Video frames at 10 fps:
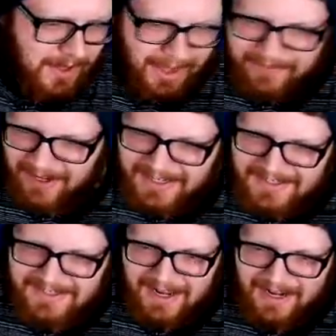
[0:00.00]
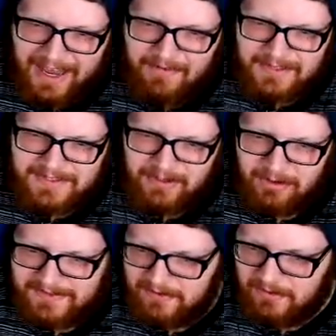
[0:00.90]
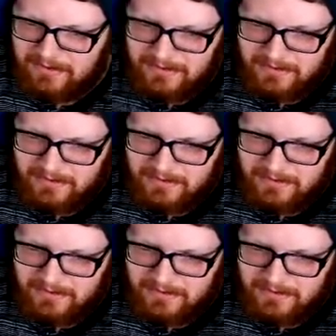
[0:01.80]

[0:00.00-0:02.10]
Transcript: I thought he did not have a Z Crystal.